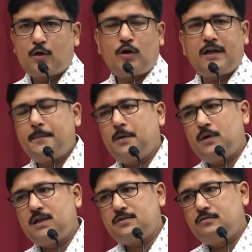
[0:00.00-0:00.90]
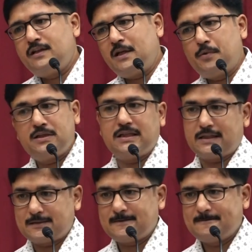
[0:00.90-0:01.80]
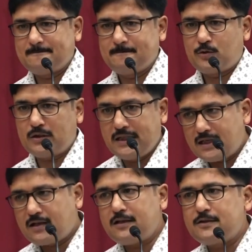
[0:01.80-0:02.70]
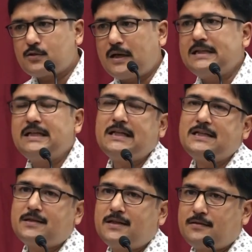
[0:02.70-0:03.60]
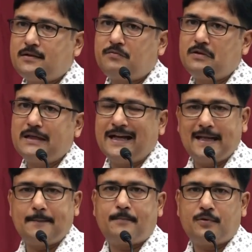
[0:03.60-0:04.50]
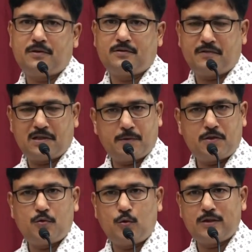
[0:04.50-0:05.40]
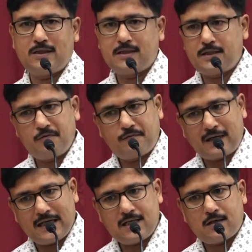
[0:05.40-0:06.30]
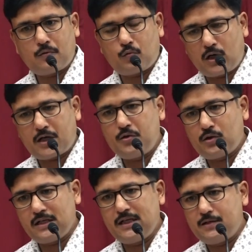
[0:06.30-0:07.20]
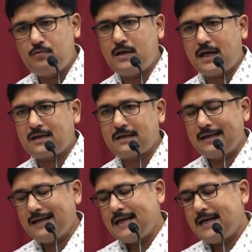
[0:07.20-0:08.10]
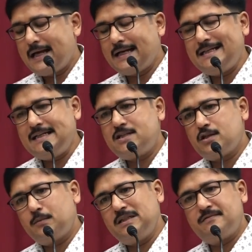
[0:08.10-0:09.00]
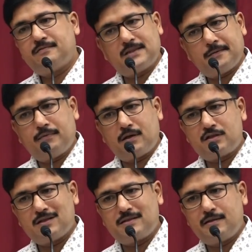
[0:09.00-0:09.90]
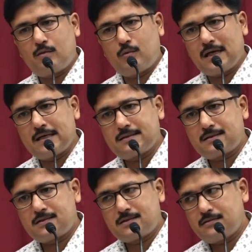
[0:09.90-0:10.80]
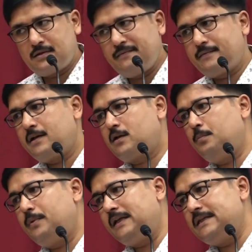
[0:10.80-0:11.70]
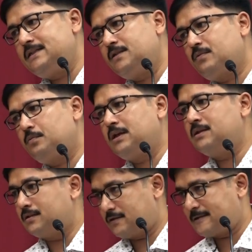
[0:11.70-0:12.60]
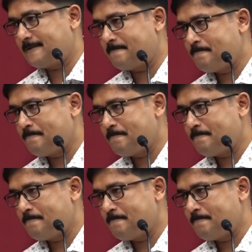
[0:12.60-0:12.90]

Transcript: Not everybody is good in everything. So there also, I think it, it, it will help, you know, in the, whenever you go there, then you find out what you are really good at. And each of these sub-functions requires different competencies from the others.